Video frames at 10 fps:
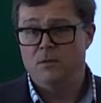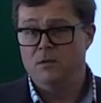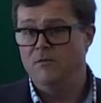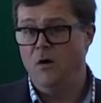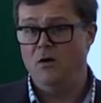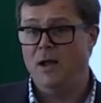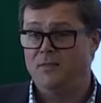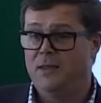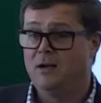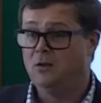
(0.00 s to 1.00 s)
You've all
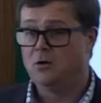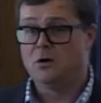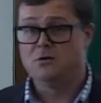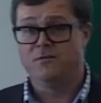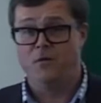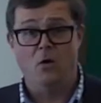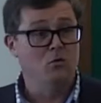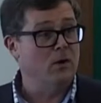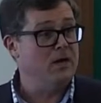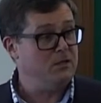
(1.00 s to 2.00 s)
gotten that alert on your phone,
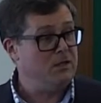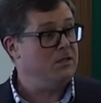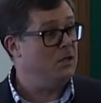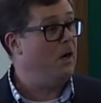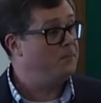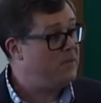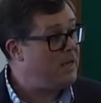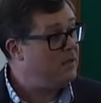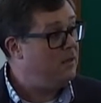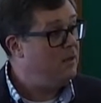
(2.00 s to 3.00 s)
right? You need to
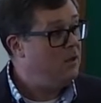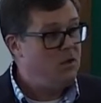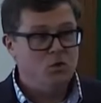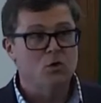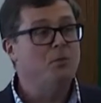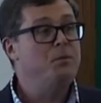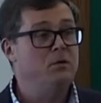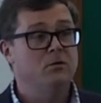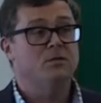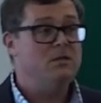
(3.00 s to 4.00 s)
update. Your
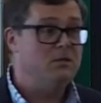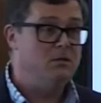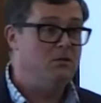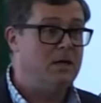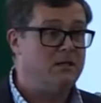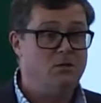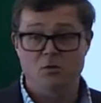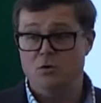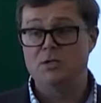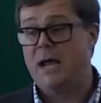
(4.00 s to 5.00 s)
computers need to do that too.
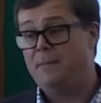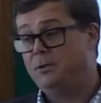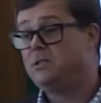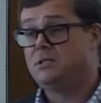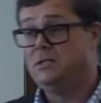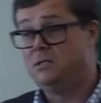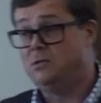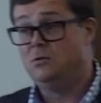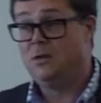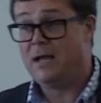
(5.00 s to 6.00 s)
Your tablets need to
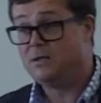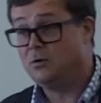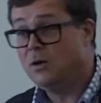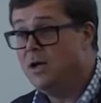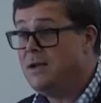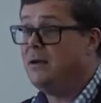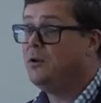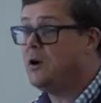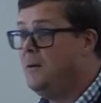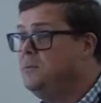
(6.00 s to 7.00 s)
do that too. Now, there
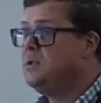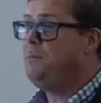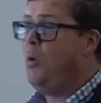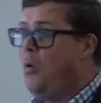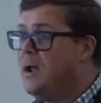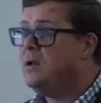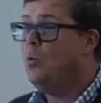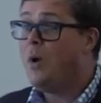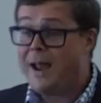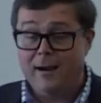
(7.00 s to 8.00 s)
comes a point
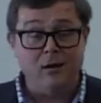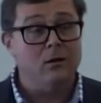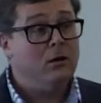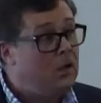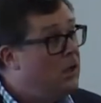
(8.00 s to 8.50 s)
where